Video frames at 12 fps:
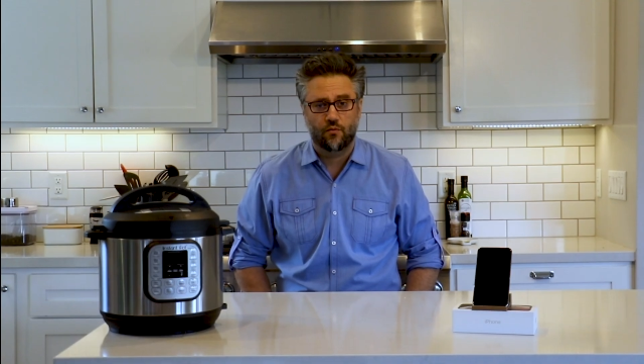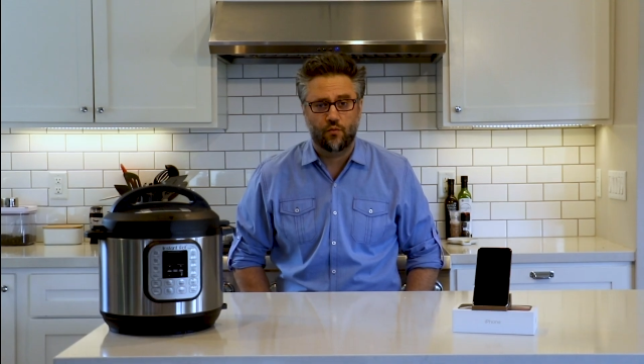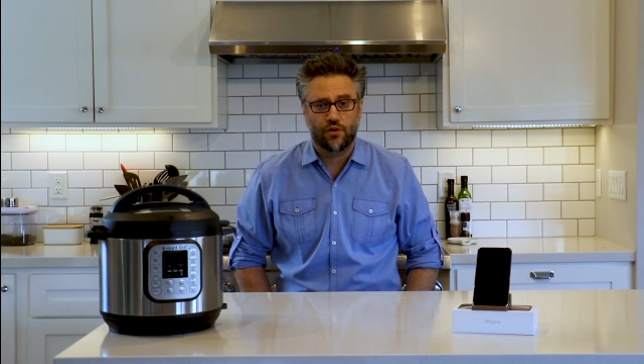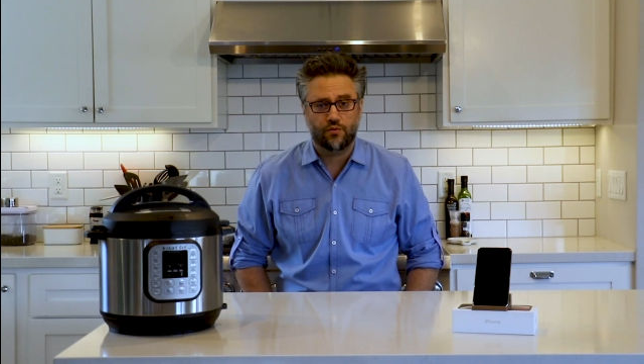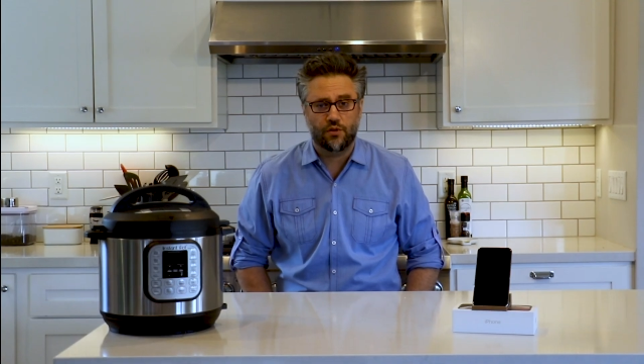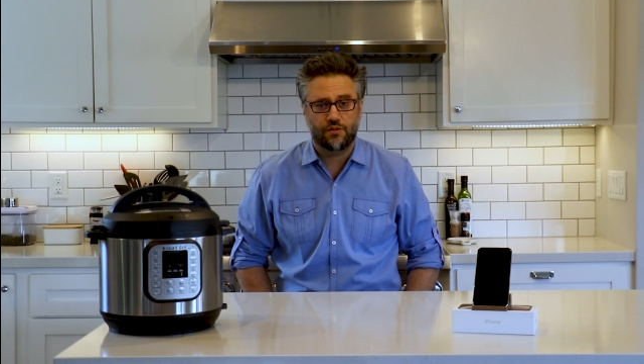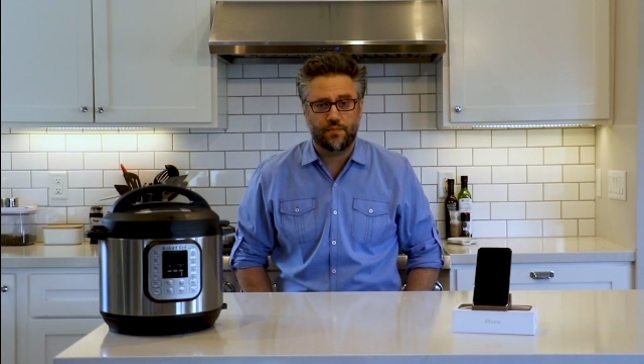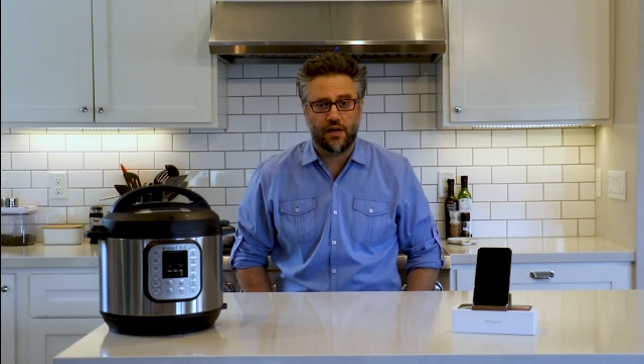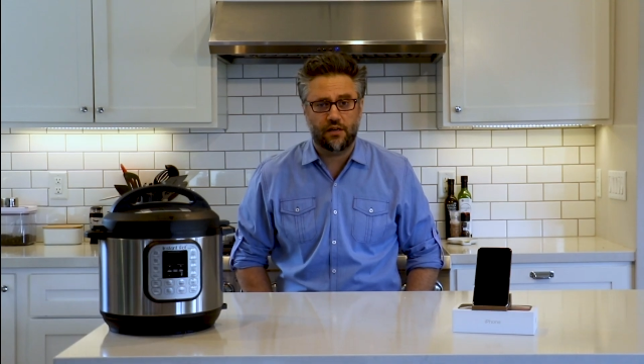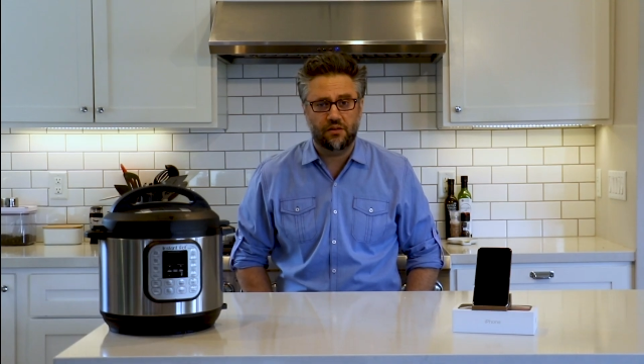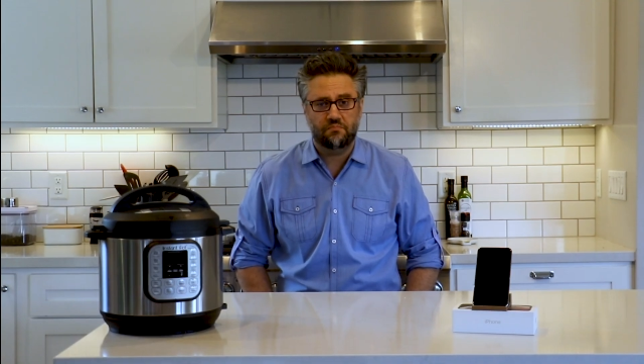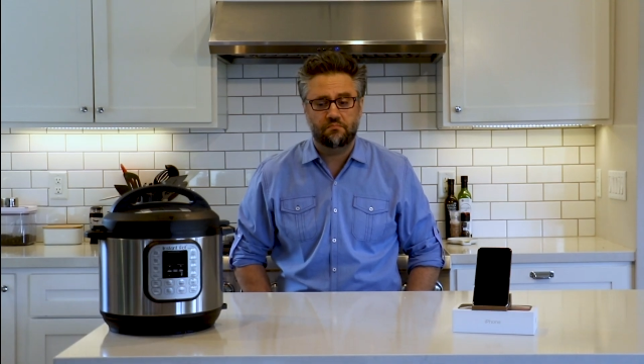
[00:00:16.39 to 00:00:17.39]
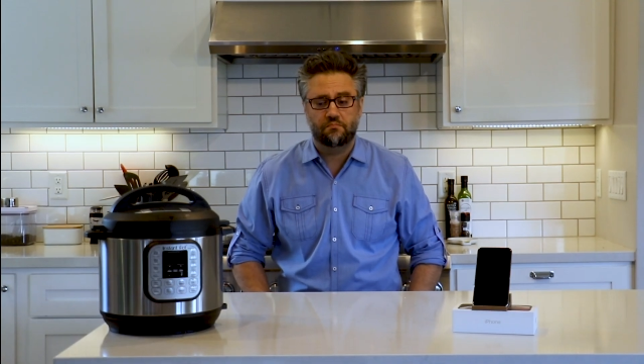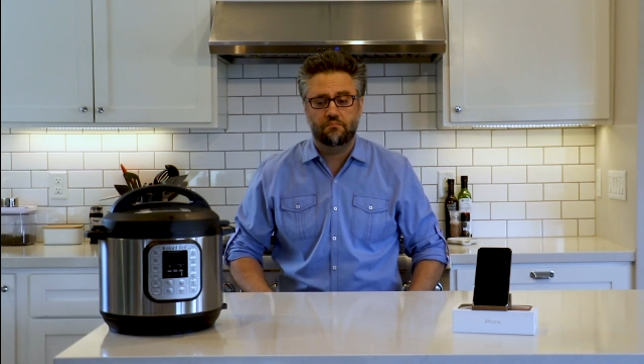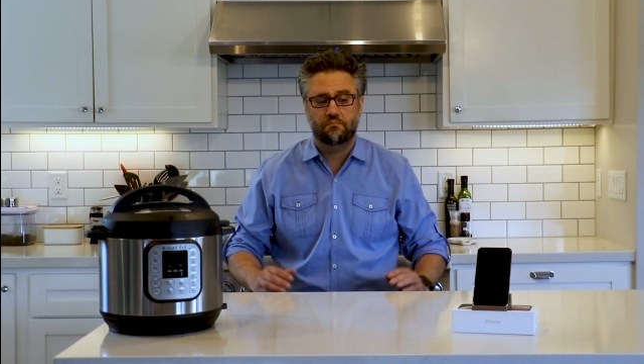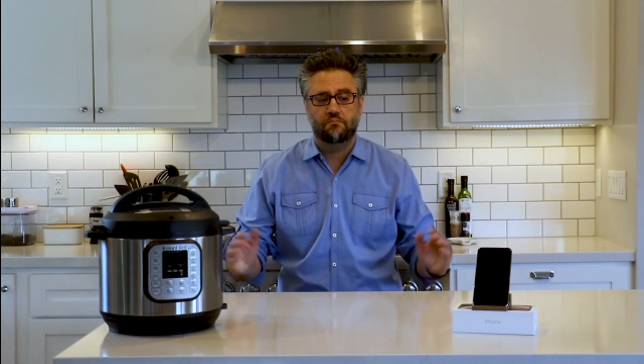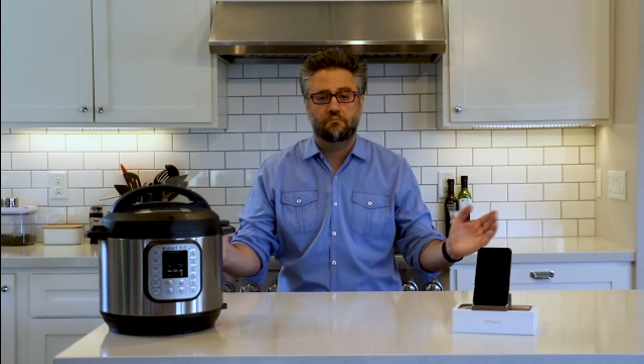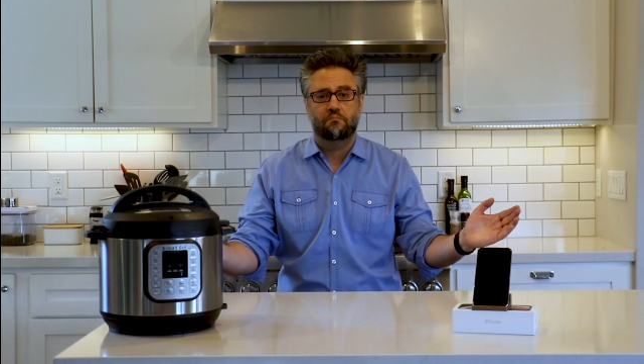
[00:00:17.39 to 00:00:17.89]
Which one's better?
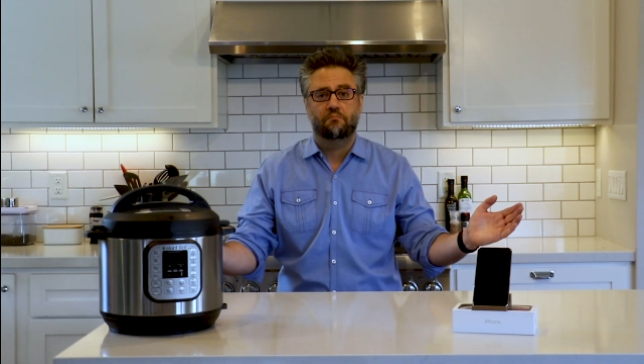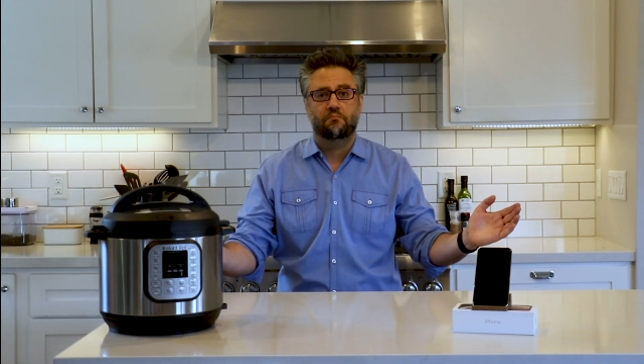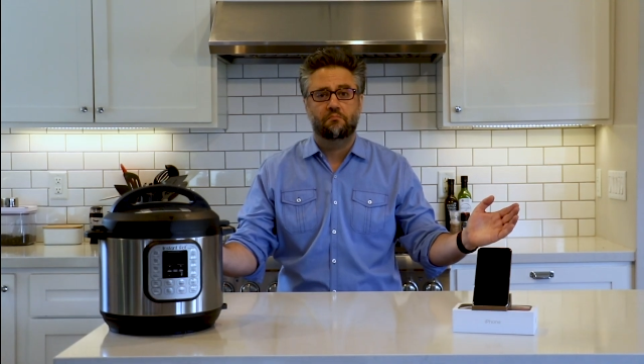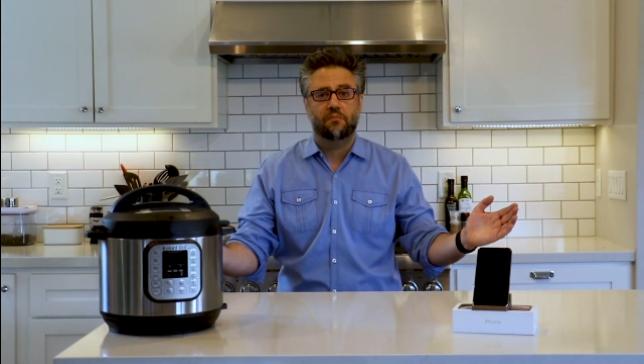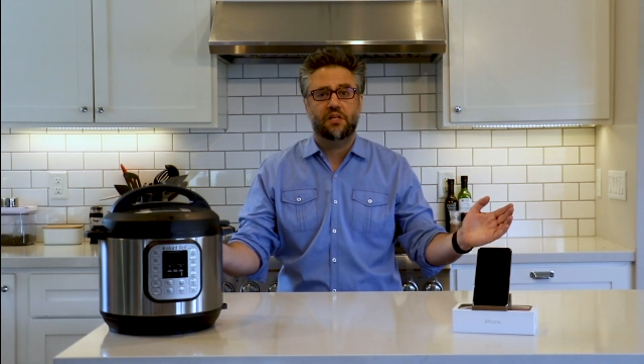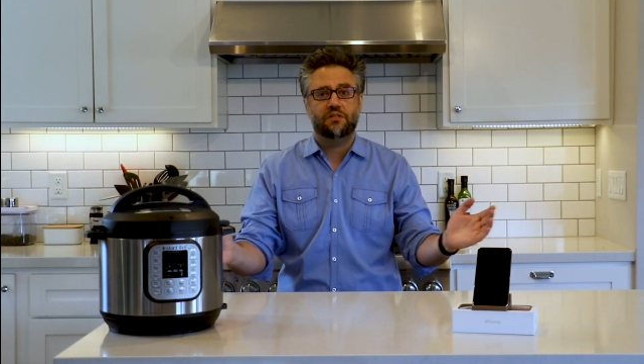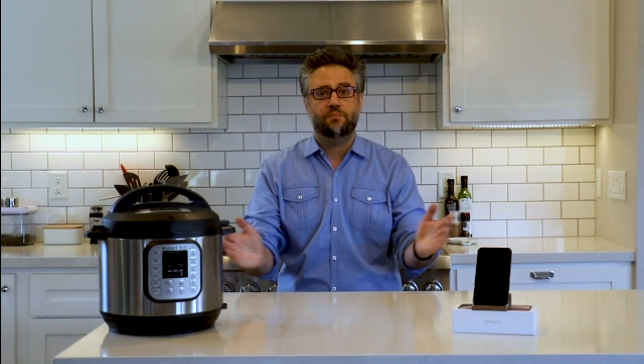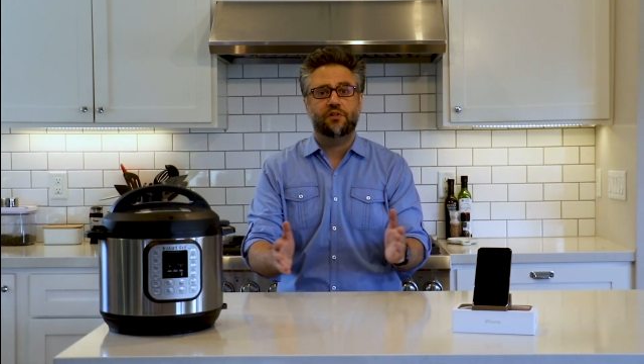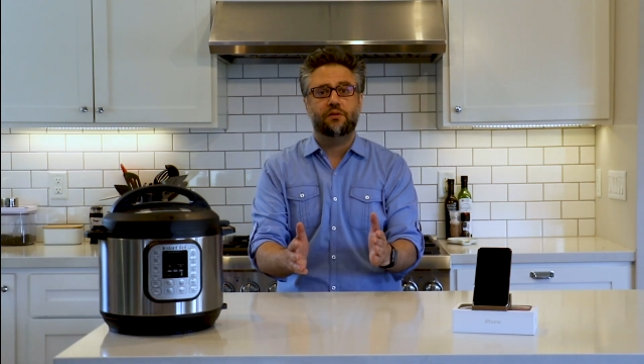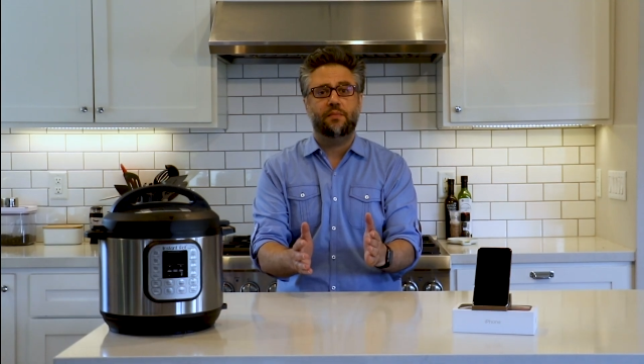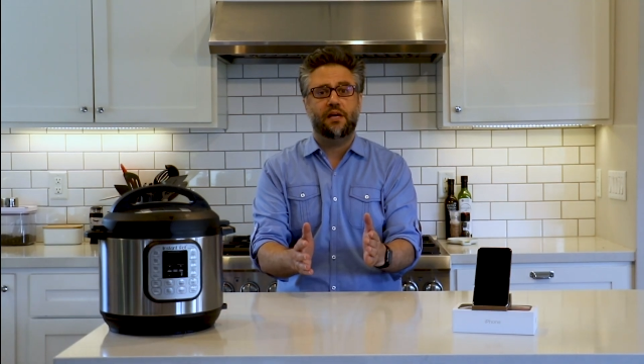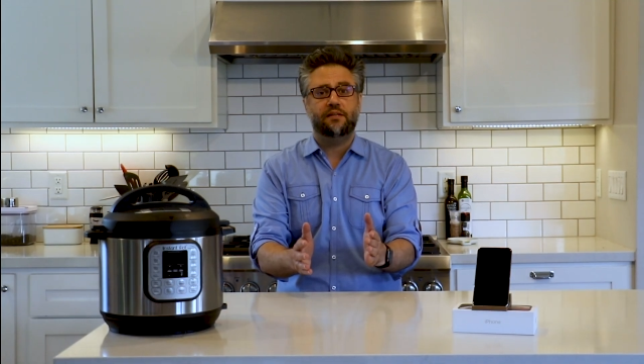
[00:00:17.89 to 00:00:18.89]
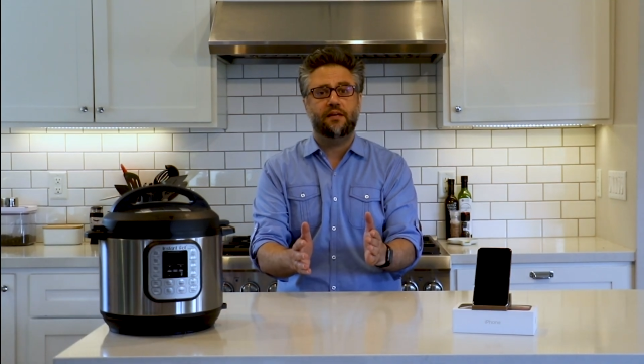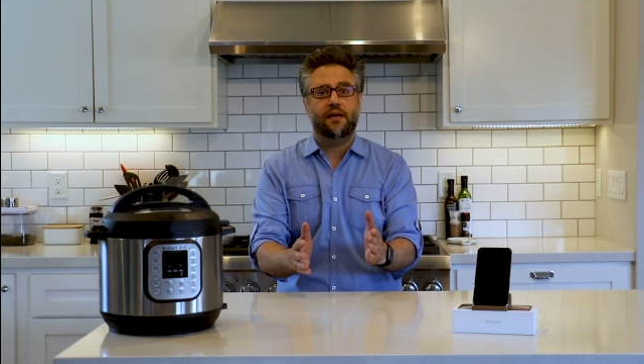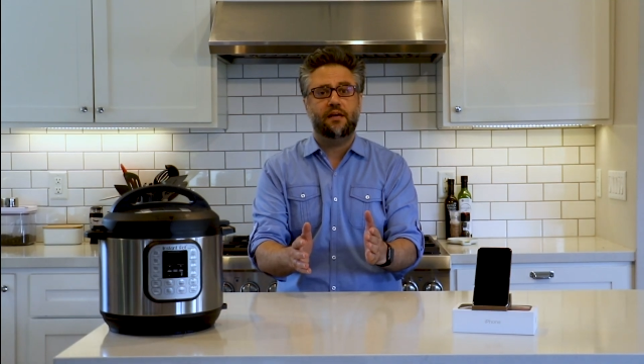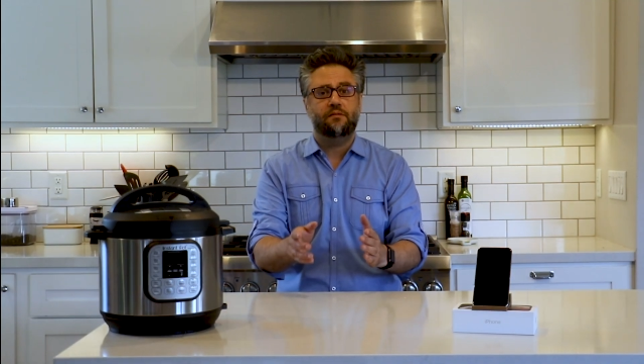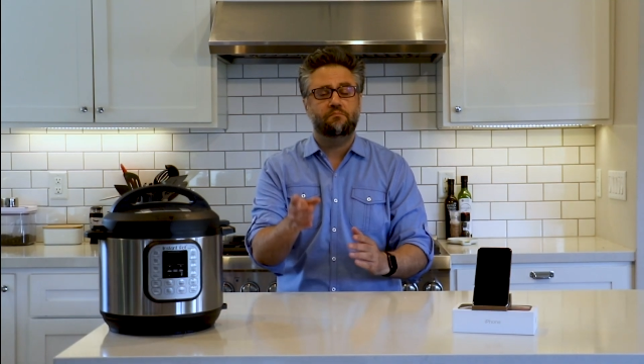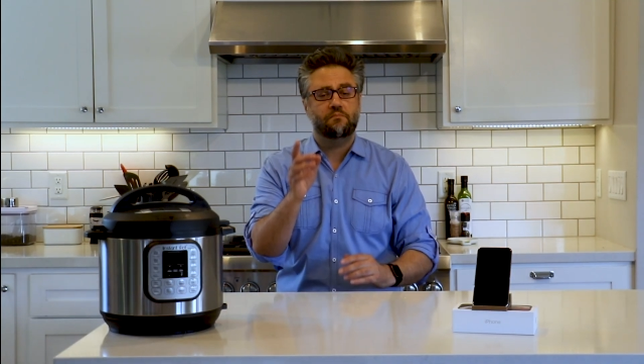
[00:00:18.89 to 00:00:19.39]
Let's put them head to
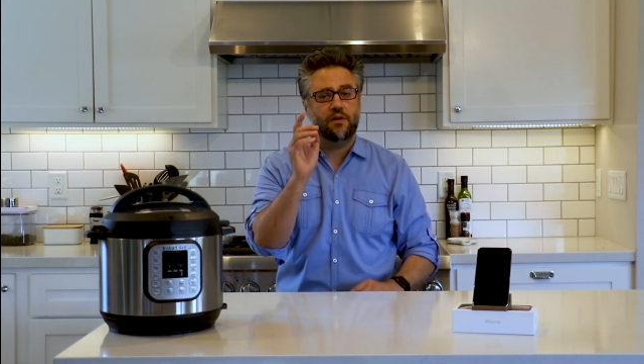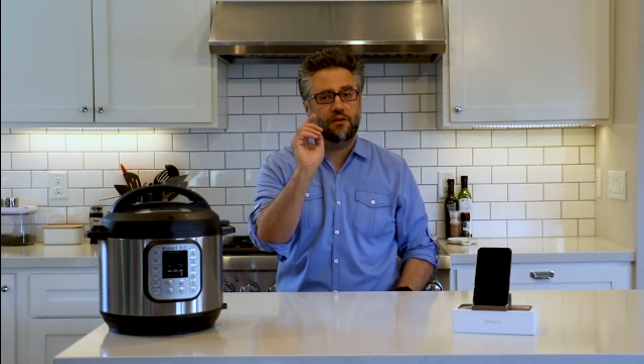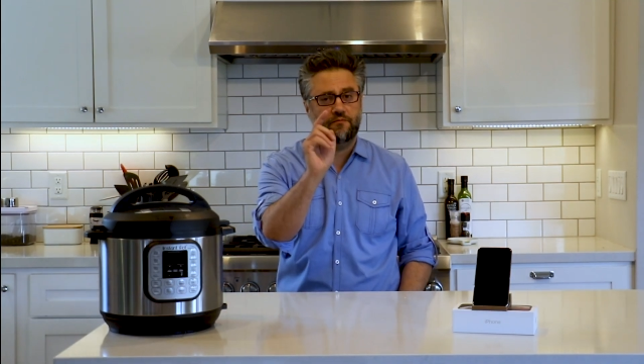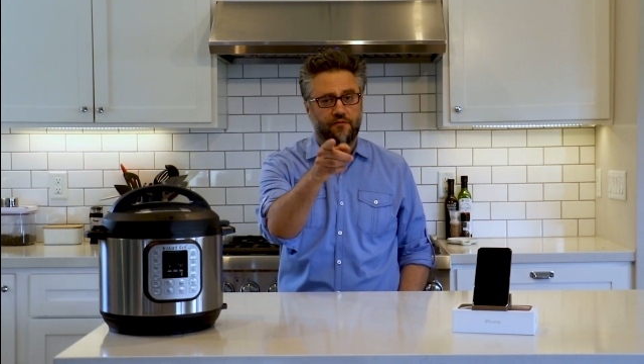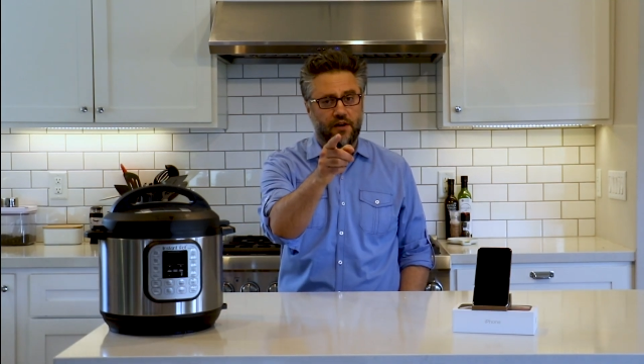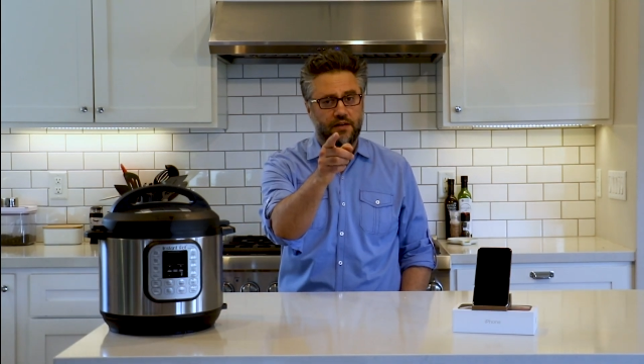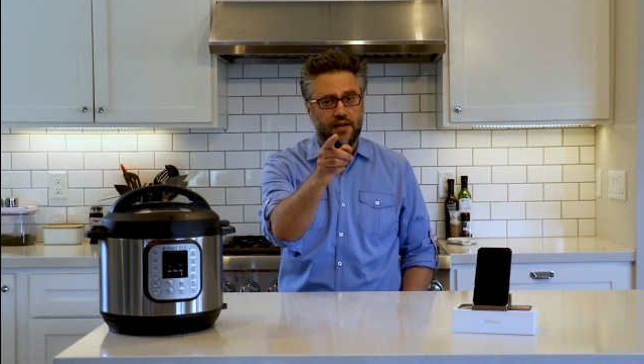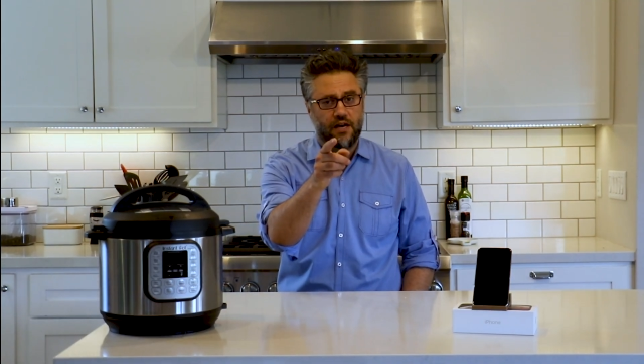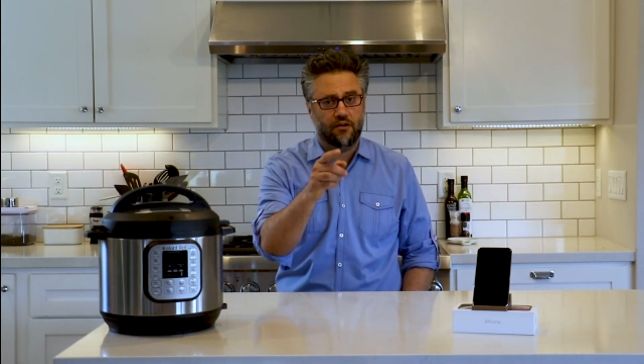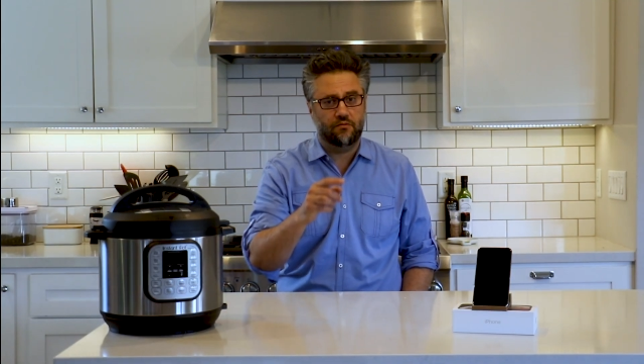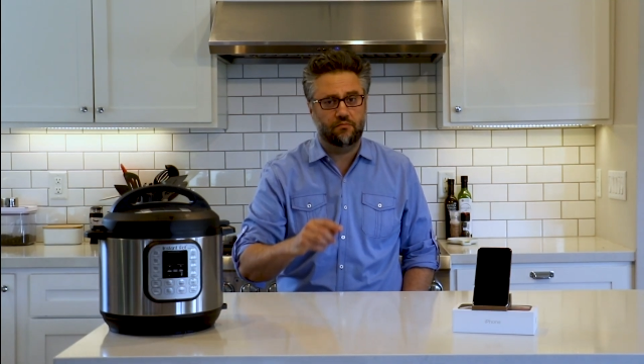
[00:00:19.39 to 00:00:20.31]
head and find out.